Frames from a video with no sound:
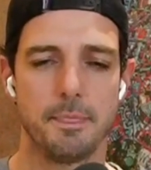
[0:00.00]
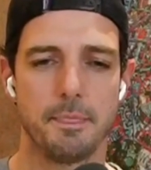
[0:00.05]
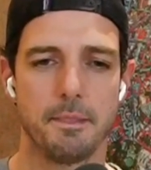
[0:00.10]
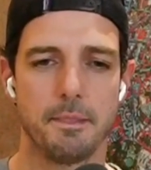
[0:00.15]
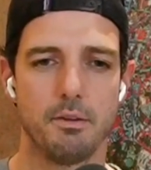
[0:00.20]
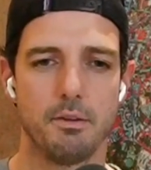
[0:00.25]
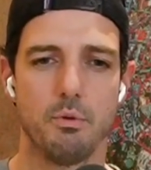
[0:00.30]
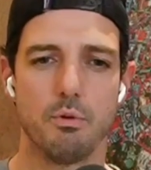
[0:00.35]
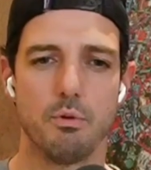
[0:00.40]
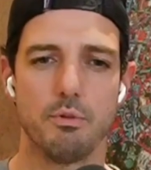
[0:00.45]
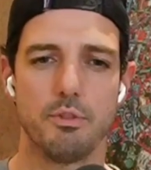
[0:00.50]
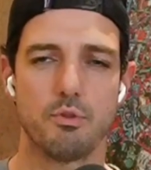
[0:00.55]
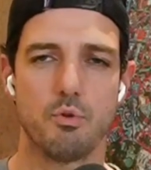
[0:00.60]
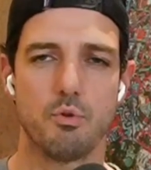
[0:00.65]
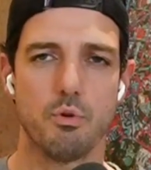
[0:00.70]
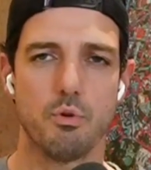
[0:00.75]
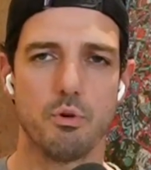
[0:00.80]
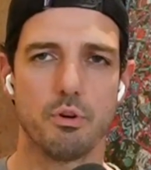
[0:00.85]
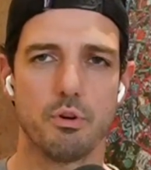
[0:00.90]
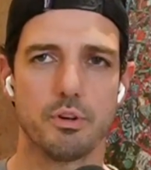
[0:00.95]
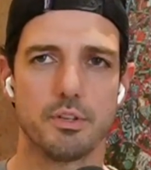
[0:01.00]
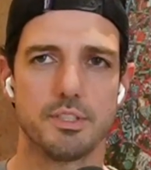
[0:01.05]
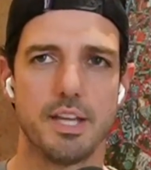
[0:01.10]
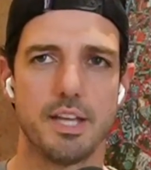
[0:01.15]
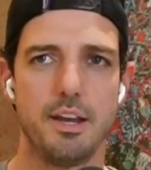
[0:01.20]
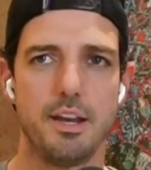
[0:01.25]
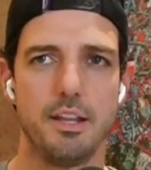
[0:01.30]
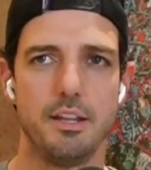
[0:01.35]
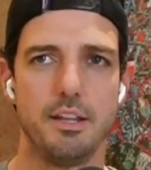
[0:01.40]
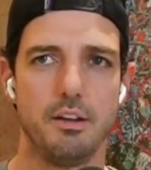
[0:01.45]
or the core
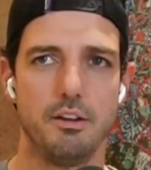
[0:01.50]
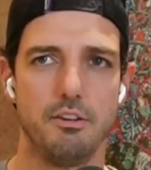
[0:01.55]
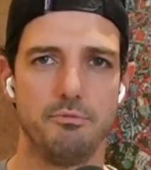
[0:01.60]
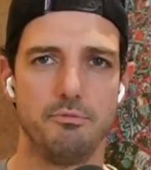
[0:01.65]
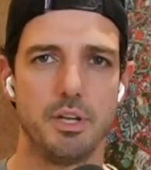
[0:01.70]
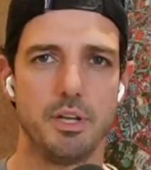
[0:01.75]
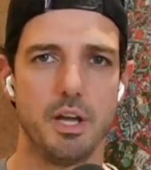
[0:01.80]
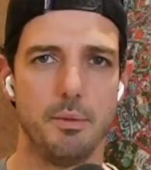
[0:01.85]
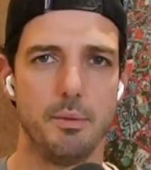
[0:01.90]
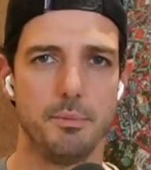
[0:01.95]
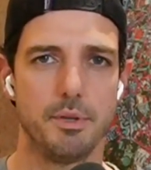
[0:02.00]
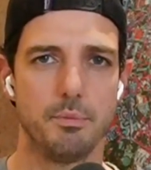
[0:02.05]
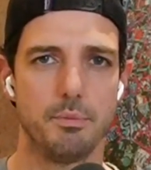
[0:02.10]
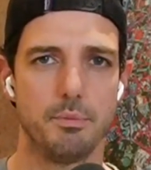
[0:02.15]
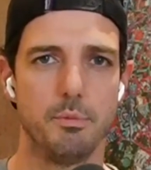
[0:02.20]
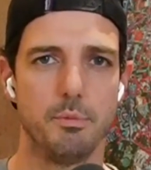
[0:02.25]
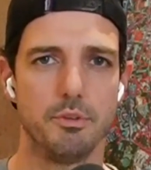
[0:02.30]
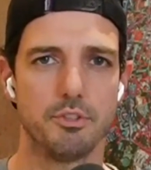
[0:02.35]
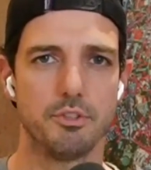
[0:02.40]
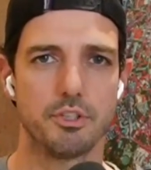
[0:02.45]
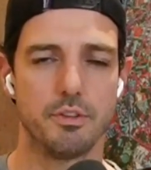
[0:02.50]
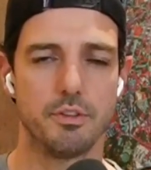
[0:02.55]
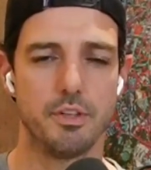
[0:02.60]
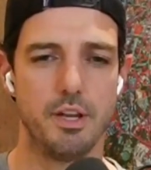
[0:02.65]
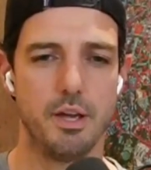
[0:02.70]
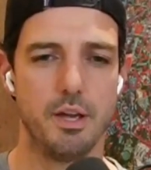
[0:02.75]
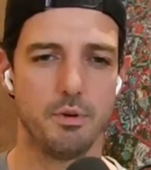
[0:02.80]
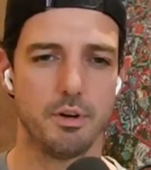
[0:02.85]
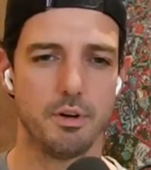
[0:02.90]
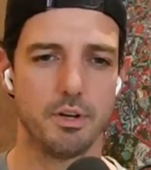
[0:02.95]
tenet of becoming a publisher in the
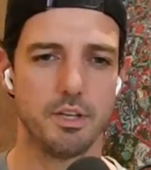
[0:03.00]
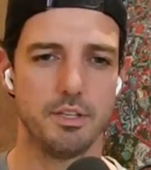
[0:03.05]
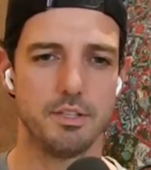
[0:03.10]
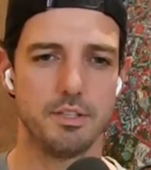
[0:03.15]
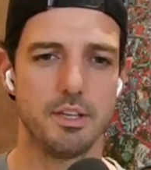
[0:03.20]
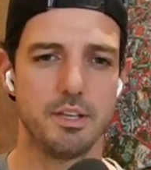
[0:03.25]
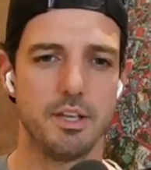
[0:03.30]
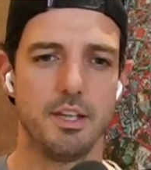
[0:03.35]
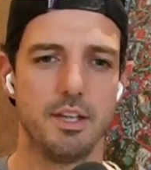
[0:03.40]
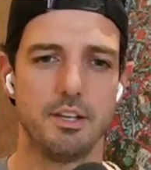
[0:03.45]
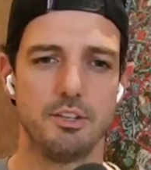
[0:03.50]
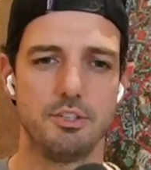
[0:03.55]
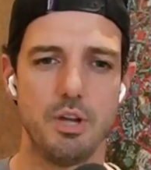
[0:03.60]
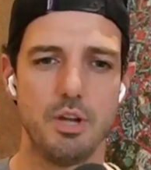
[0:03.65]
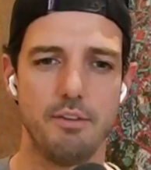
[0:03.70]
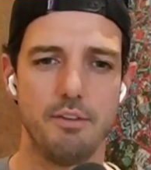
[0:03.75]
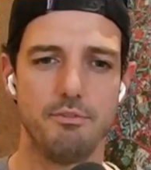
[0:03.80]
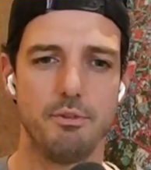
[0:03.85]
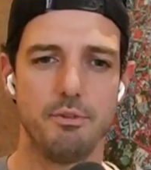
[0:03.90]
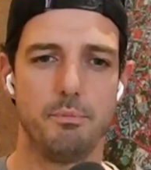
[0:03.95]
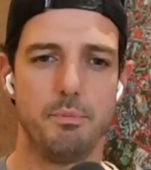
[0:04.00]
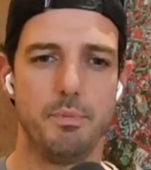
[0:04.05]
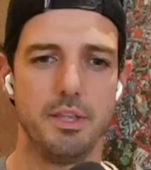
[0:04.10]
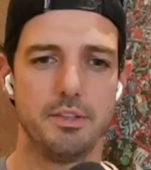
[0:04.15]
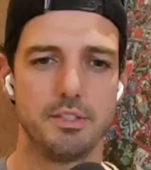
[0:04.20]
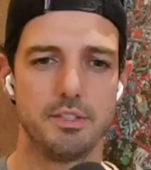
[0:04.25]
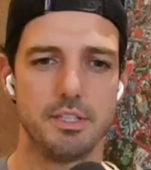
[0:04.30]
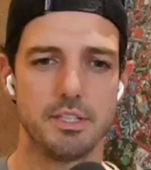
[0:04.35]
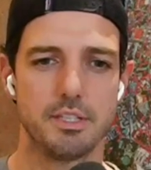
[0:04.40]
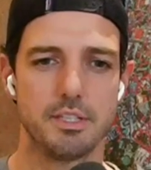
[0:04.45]
network is, do you have a
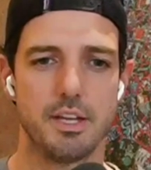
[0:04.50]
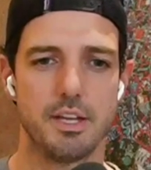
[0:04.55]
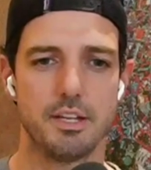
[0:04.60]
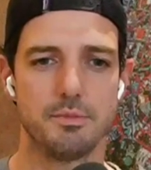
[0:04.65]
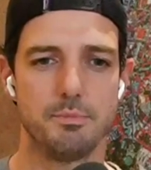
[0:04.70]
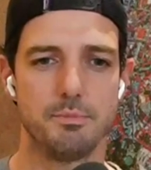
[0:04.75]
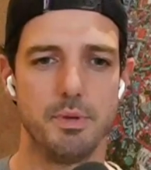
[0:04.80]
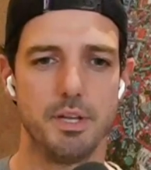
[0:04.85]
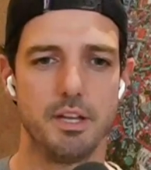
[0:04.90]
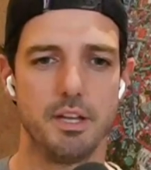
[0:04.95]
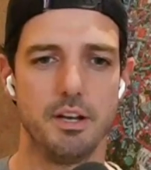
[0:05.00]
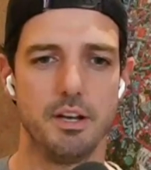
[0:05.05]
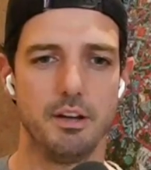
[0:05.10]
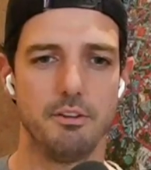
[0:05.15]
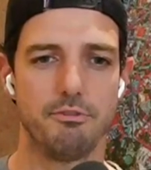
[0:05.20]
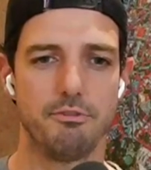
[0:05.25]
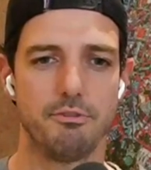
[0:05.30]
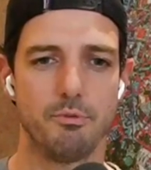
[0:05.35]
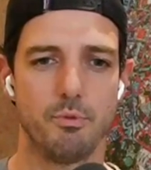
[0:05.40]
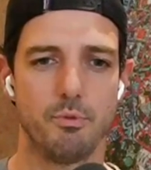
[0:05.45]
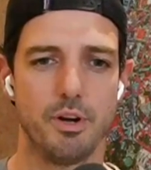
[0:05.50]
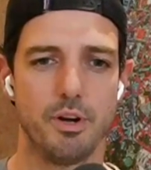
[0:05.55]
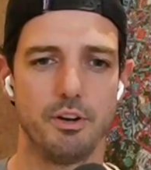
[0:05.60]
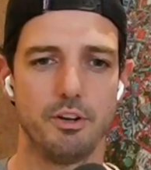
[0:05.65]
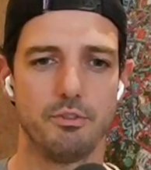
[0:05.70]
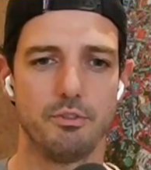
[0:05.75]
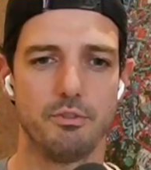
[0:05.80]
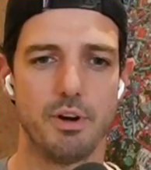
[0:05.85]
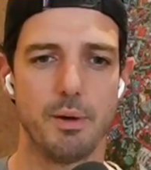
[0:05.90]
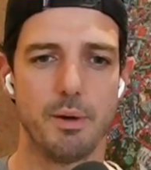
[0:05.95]
business that's big enough where
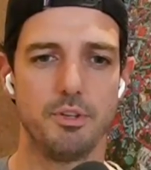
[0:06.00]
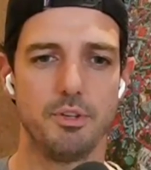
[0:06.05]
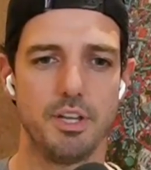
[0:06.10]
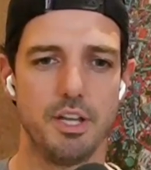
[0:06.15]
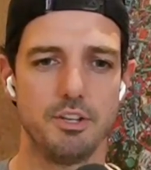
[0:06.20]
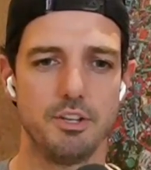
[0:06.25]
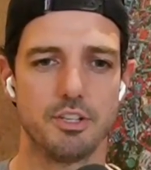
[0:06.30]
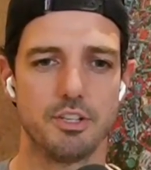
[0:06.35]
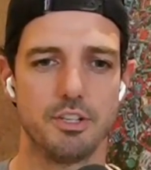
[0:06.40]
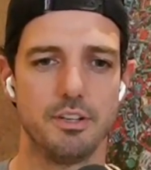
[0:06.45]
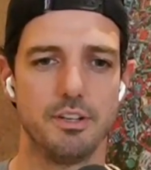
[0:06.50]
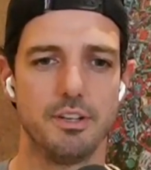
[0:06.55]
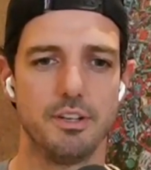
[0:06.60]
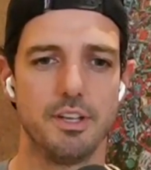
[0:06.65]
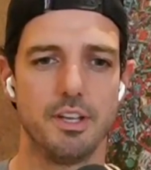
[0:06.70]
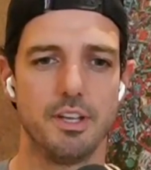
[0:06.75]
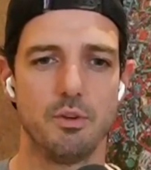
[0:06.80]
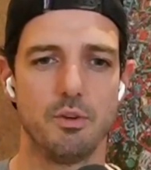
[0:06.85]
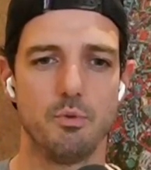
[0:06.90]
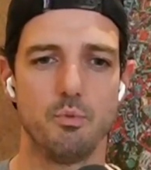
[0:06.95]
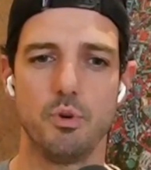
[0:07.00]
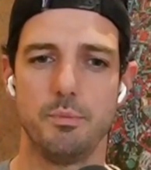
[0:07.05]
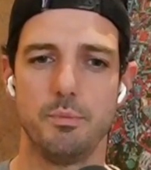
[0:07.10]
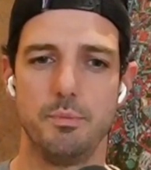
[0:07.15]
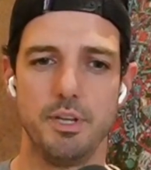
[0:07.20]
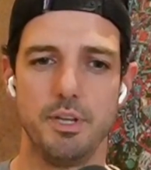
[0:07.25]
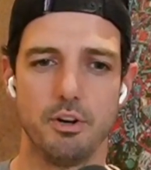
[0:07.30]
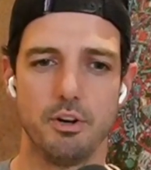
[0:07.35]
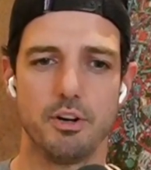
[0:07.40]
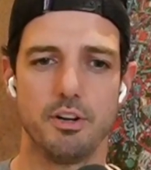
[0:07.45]
your reputation would
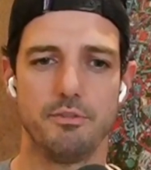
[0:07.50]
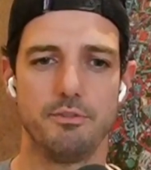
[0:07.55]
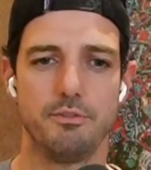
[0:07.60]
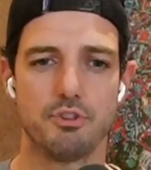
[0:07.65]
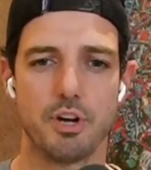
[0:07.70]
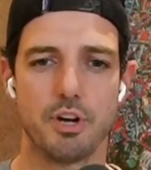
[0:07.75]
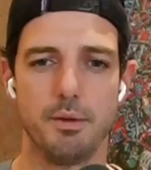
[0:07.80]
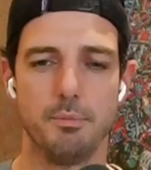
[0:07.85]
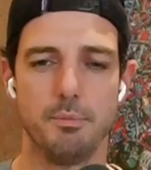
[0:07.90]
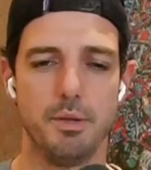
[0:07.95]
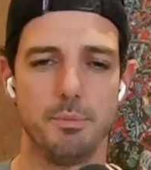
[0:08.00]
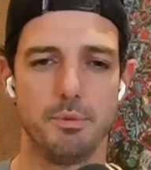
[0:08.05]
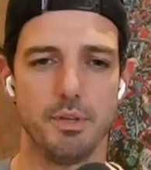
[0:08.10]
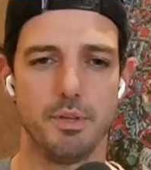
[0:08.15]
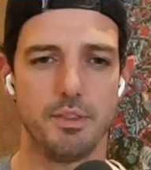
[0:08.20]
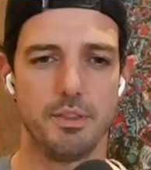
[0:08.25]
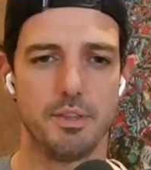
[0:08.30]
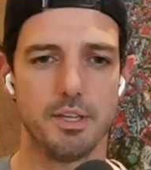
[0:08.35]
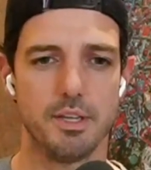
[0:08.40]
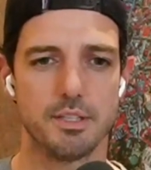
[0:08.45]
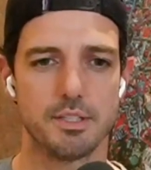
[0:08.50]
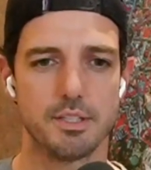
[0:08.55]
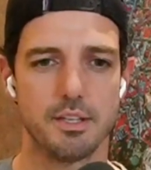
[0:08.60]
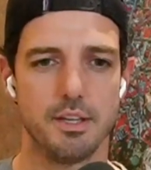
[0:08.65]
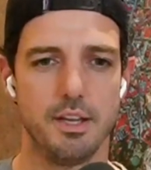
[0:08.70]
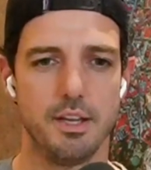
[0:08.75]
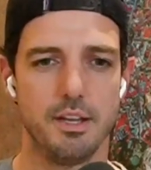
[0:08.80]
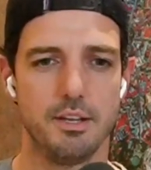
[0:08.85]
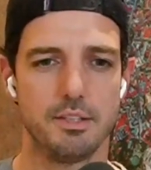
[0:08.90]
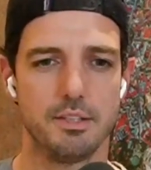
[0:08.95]
be hurt if you try to manipulate this?
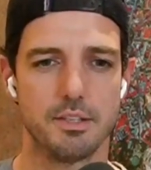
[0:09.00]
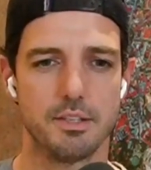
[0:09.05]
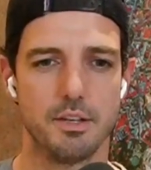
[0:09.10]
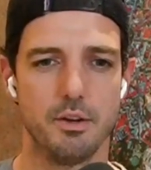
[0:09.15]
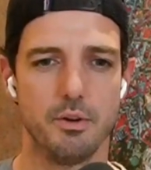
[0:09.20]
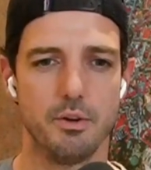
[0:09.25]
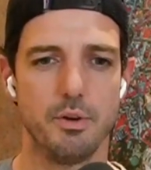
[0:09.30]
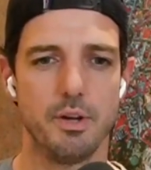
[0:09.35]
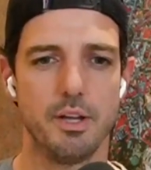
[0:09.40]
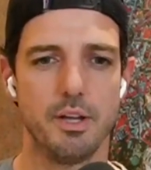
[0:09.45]
And so